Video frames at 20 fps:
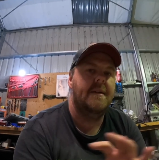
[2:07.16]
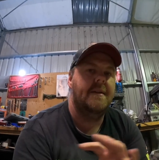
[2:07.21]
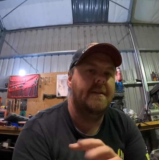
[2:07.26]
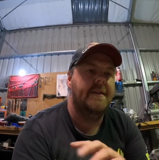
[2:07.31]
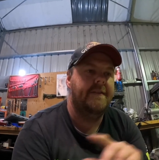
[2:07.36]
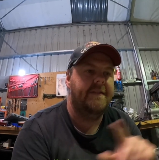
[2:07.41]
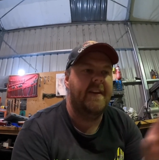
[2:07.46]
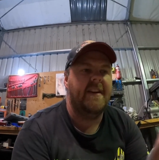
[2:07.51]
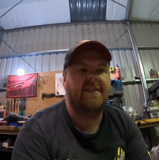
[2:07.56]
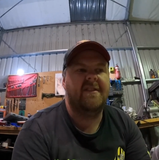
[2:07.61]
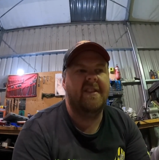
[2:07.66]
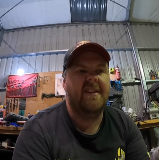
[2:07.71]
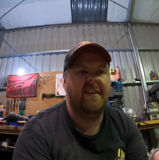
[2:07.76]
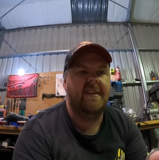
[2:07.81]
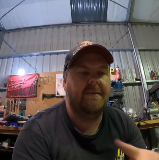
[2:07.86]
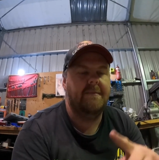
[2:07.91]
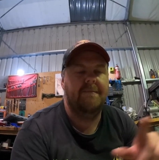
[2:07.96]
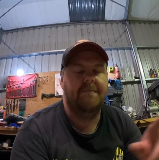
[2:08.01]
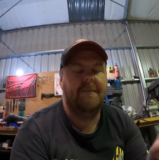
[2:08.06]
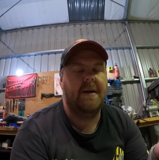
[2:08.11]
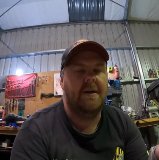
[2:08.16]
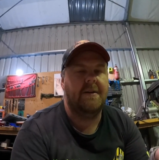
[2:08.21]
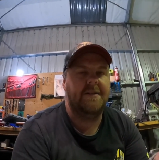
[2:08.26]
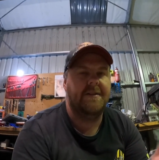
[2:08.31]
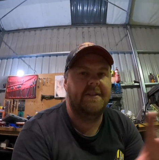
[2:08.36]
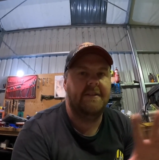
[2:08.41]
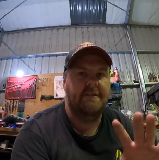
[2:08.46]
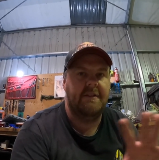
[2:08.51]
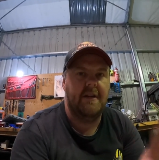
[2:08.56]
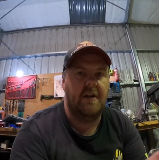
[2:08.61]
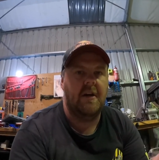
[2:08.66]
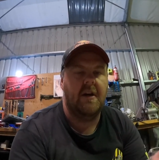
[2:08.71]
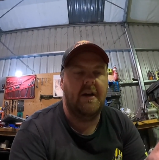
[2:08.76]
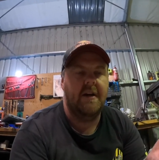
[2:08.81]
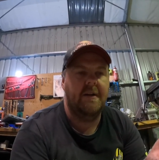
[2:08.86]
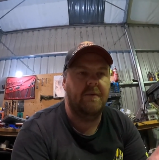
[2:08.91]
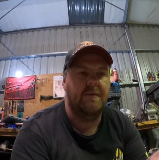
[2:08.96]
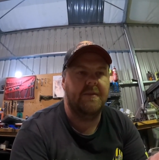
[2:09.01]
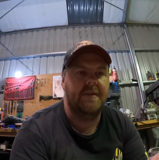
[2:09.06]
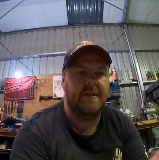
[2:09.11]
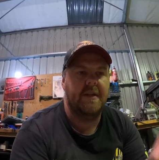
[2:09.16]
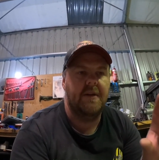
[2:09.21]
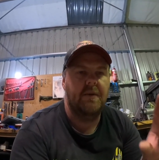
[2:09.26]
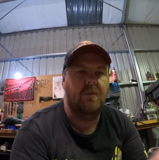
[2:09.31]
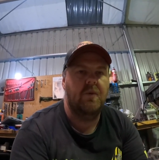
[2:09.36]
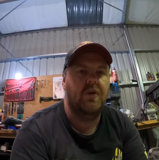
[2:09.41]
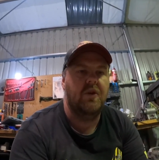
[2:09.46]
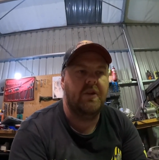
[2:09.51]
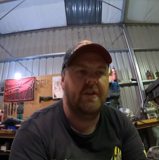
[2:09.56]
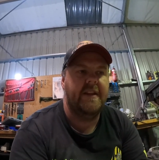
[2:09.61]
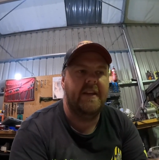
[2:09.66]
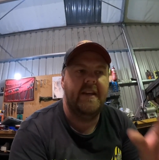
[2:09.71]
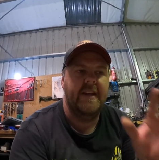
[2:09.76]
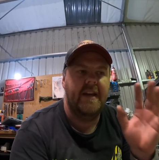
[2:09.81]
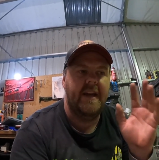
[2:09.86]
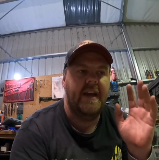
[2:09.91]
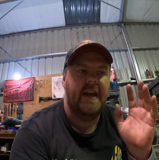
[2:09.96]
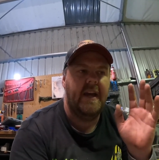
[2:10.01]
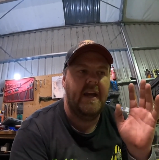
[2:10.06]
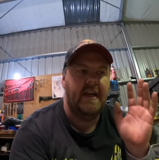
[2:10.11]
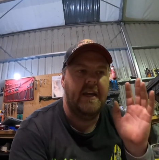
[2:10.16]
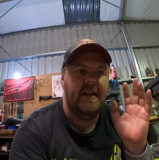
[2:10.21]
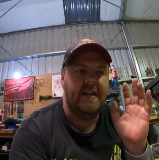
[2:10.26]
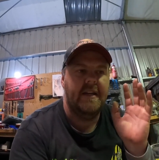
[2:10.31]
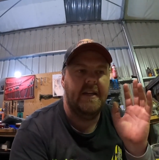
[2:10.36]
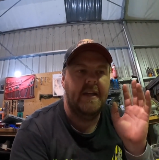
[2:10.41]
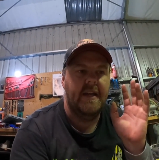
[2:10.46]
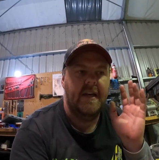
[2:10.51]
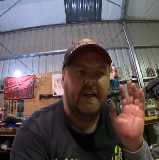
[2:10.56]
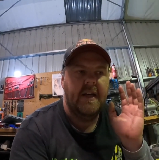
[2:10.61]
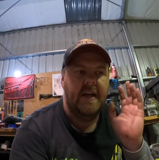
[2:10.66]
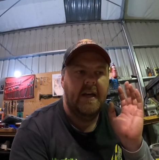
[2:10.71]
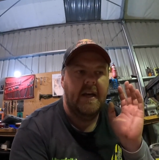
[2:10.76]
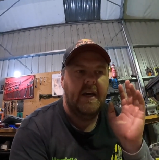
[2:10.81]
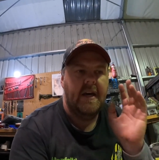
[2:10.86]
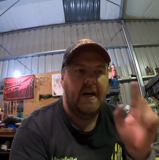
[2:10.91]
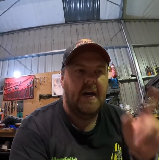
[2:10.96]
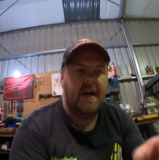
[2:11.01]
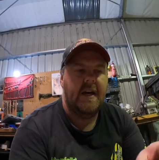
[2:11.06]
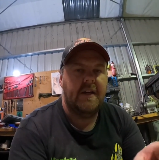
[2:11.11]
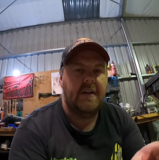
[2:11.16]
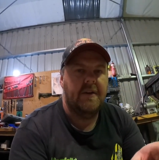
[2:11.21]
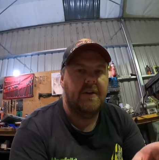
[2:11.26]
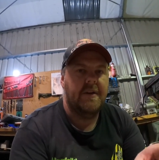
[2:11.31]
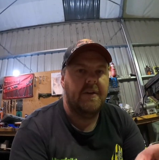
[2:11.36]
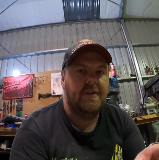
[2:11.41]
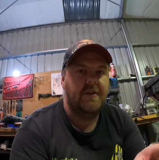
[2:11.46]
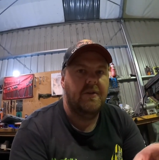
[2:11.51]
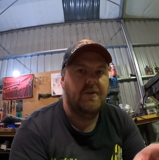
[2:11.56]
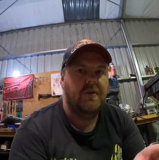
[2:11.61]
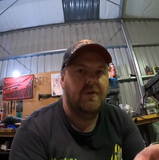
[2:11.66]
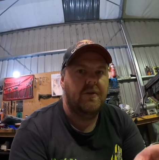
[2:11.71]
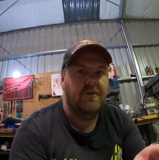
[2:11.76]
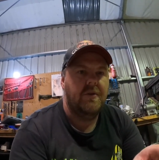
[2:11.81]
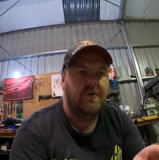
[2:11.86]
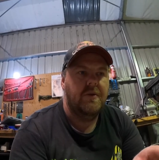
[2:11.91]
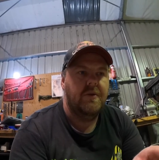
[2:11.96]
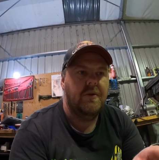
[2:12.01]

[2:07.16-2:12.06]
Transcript: the factory power steering line wasn't going to work there, and I got a new